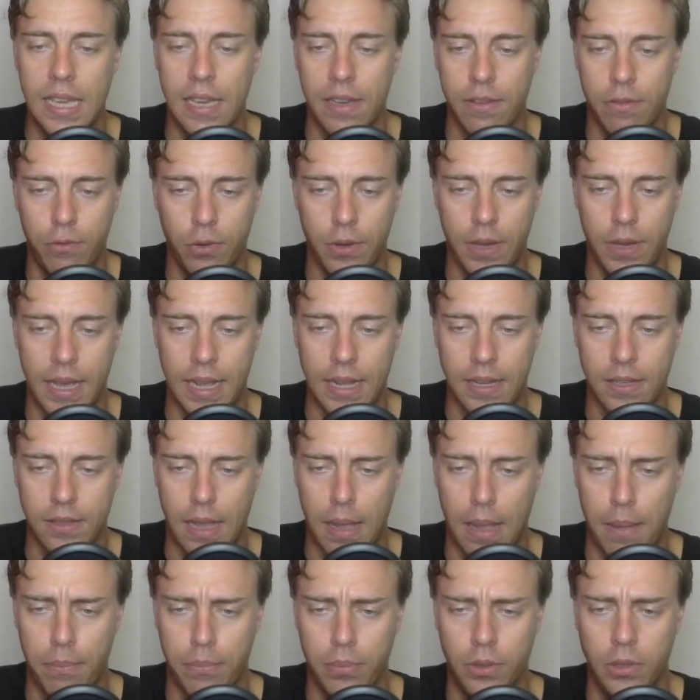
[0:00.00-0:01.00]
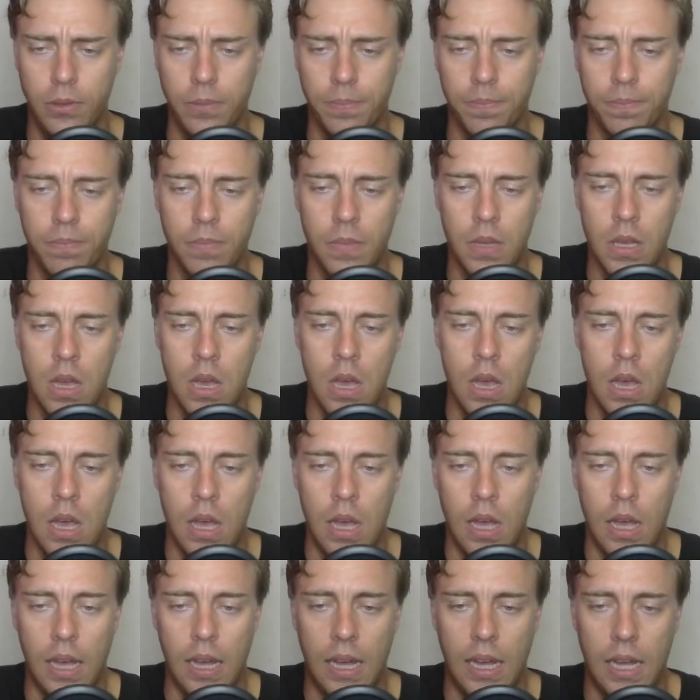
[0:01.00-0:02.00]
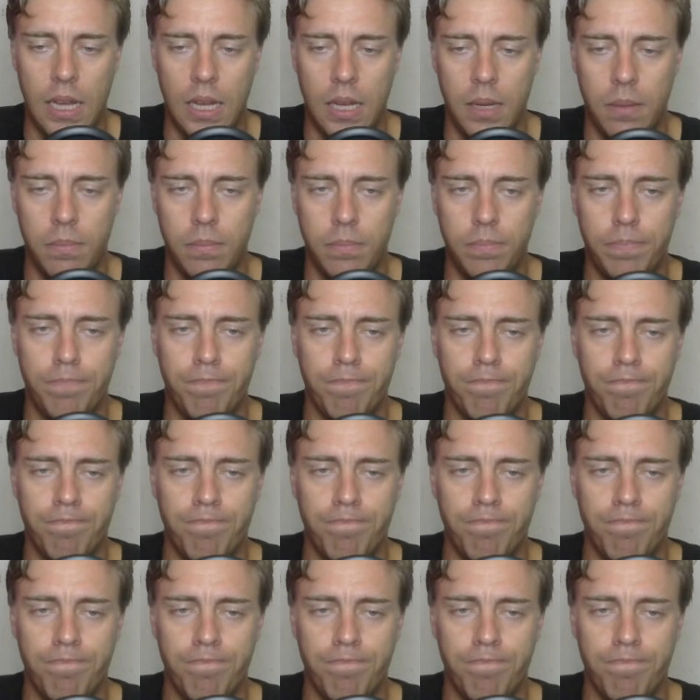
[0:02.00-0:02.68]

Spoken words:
For example, I